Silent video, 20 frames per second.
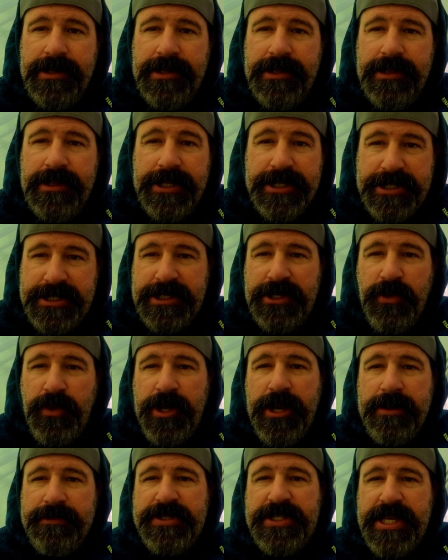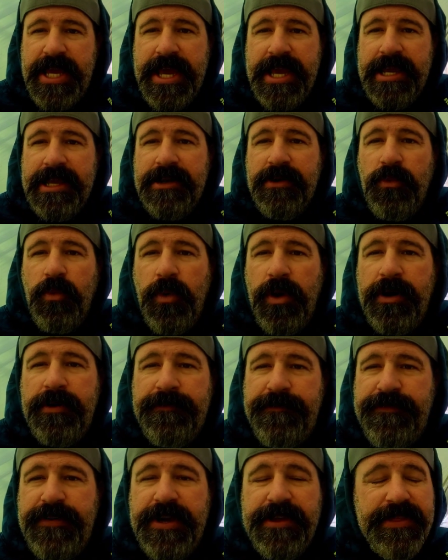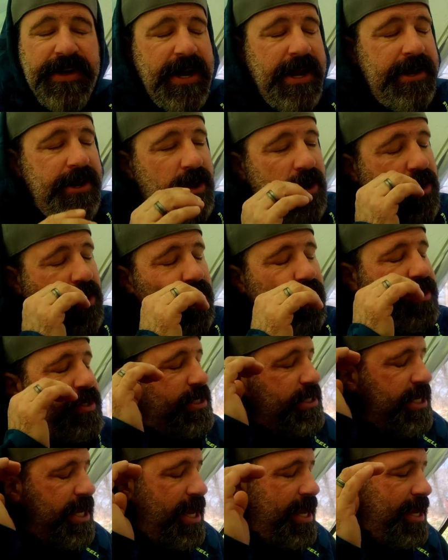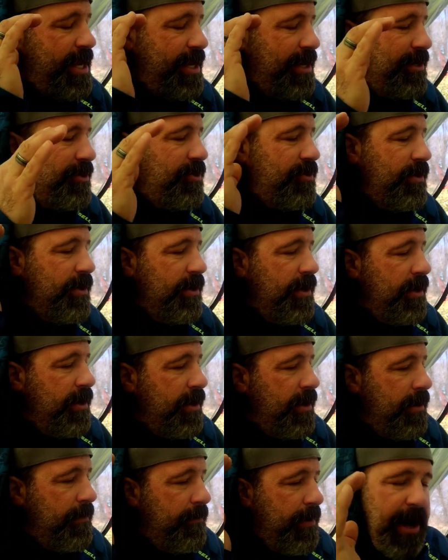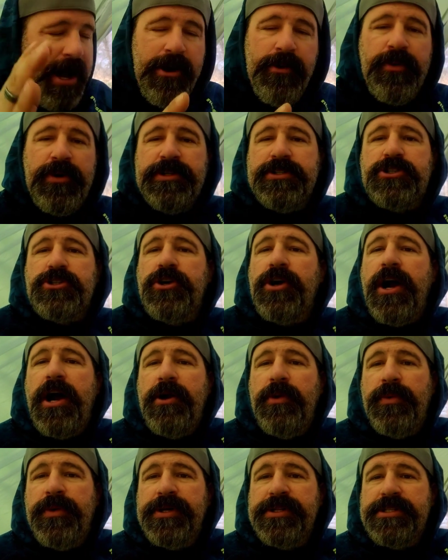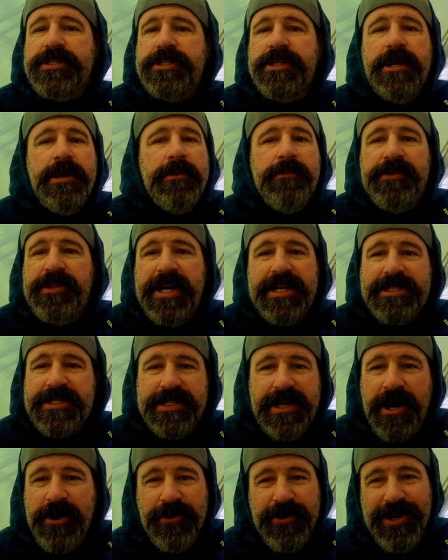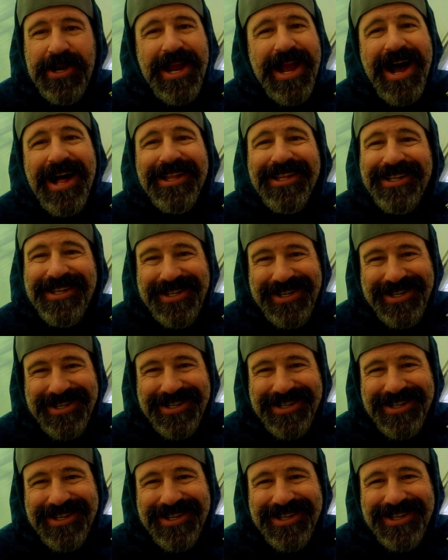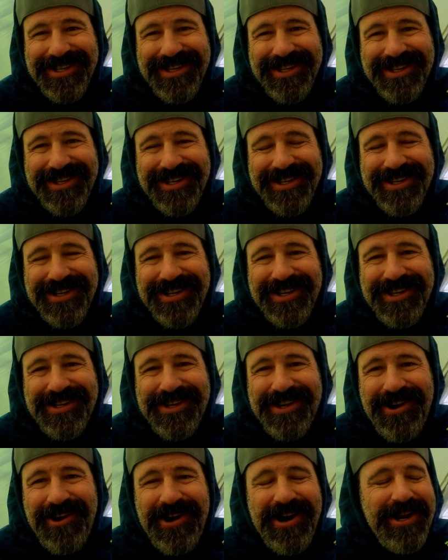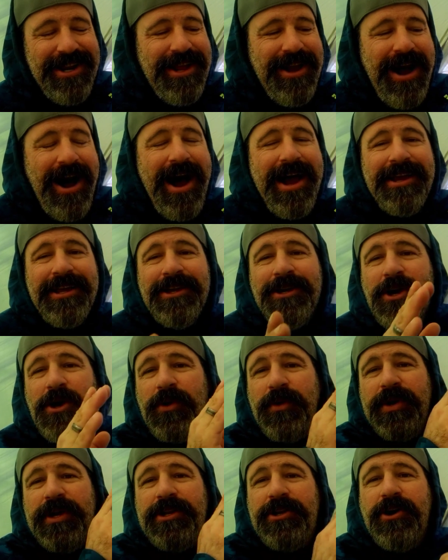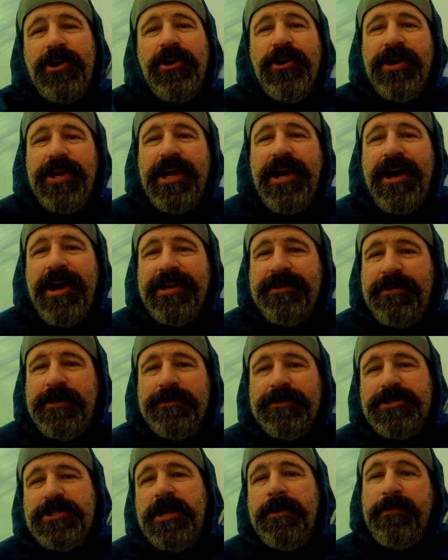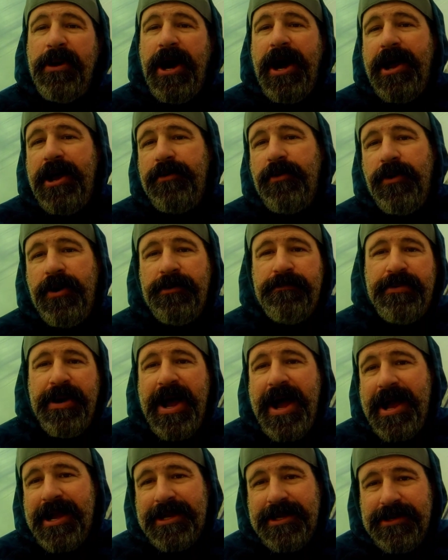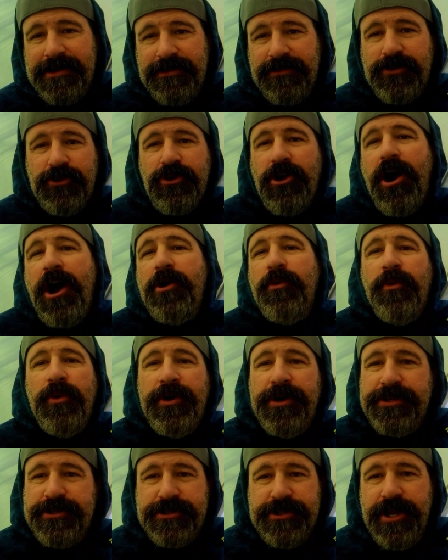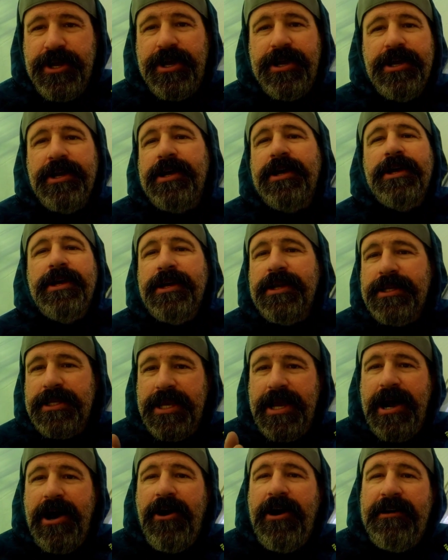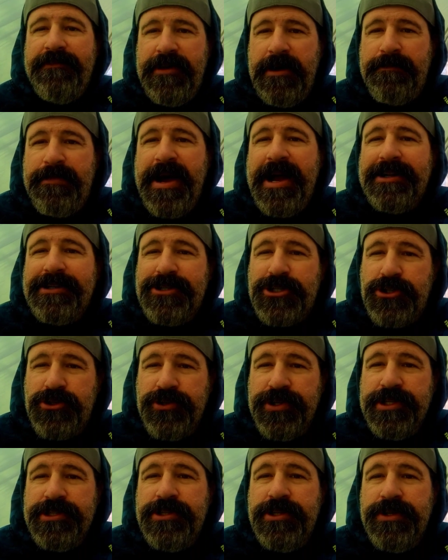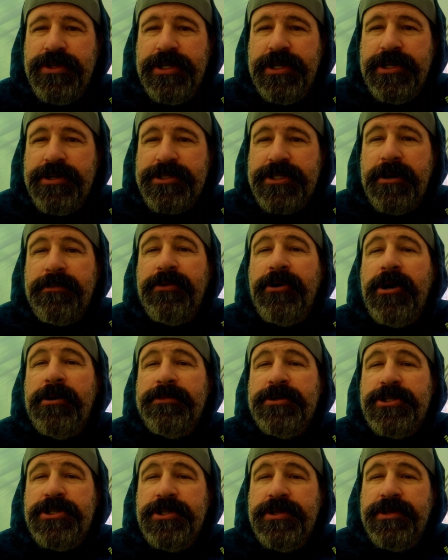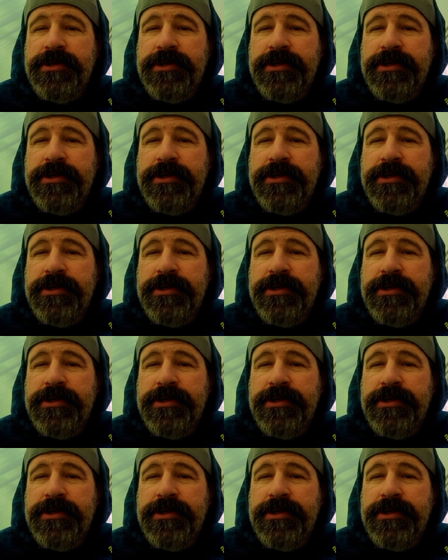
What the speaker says: Listen to what I'm saying, 1/5. I know the saying, buy once, cry once, but that's not reality. All right, I can go into REI and people say, buy one pack and cry once. Yeah, I'll have that pack destroyed in 2 years, I promise you.